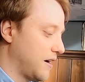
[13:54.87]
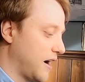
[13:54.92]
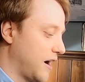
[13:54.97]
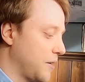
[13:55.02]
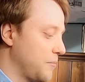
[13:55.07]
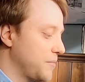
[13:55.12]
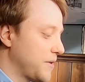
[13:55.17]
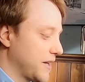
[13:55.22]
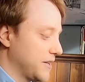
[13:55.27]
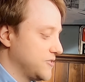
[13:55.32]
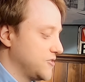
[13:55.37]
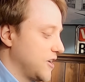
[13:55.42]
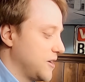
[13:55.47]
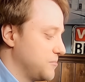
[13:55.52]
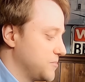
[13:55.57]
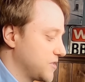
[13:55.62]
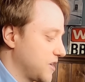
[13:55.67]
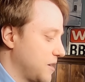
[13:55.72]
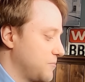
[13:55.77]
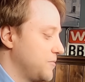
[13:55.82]
I'm like
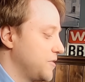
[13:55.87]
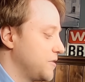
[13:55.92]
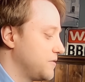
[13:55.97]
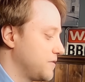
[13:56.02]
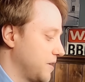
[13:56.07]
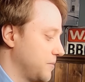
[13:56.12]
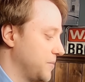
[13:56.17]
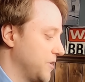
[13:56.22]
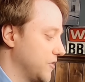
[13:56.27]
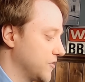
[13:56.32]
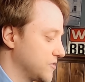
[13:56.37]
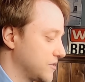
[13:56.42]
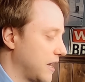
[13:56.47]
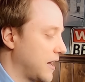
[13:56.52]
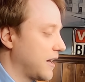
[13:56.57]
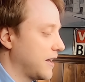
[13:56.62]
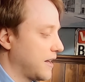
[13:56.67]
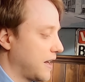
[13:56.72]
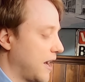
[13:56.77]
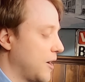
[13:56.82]
James Cameron fan because
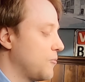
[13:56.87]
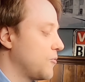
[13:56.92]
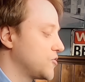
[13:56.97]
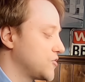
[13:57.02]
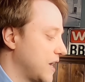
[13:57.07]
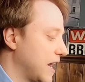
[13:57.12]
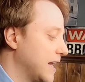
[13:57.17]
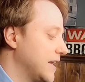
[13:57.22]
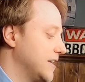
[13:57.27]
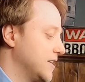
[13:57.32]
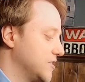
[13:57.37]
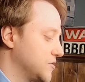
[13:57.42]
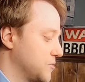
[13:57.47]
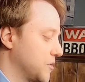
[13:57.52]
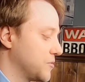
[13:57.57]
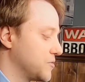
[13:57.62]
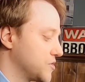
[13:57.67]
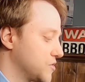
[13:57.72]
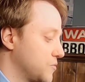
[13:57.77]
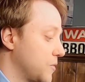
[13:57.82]
I watched Aliens when I was